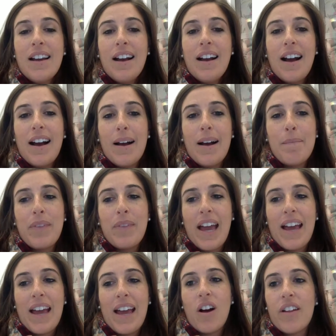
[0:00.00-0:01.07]

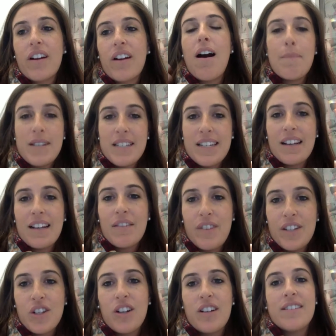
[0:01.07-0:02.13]
and all the commenting
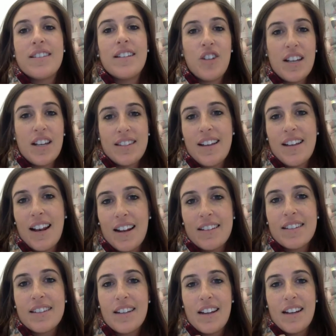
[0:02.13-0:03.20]
feature and suggest edits
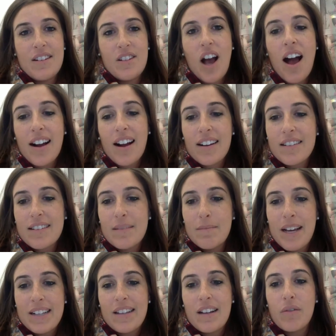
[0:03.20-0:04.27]
in Docs
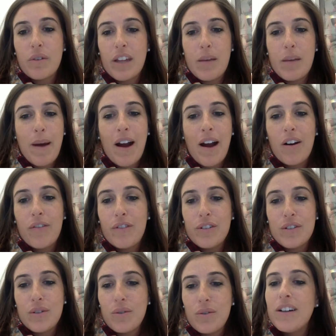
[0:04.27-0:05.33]
makes it a really powerful
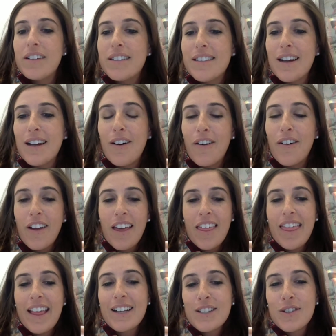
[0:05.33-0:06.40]
tool. So
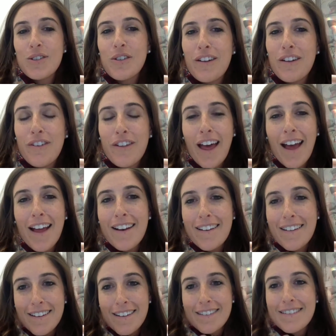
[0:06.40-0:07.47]
thanks, Julie, for that
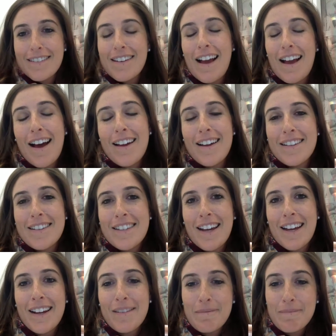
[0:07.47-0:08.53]

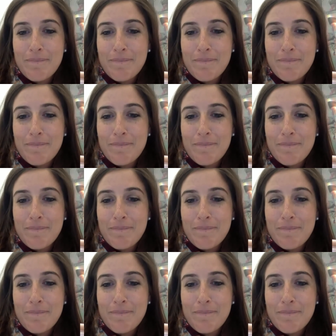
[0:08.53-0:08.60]
insight.